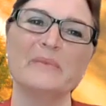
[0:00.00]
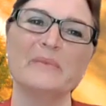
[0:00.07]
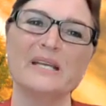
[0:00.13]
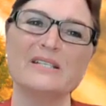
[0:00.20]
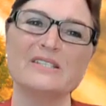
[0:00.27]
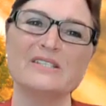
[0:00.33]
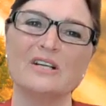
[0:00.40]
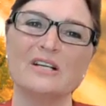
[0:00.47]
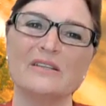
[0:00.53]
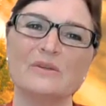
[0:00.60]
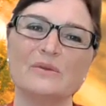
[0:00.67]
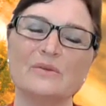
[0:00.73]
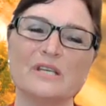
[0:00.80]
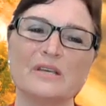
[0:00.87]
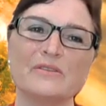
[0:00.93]
based on
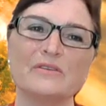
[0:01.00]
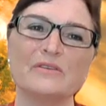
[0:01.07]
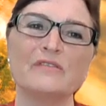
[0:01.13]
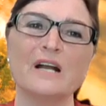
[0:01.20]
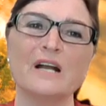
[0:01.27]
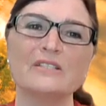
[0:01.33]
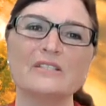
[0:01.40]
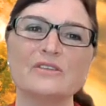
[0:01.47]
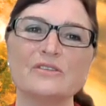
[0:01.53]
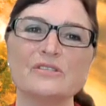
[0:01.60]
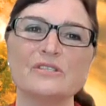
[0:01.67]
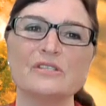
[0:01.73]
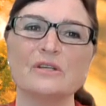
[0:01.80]
those other factors.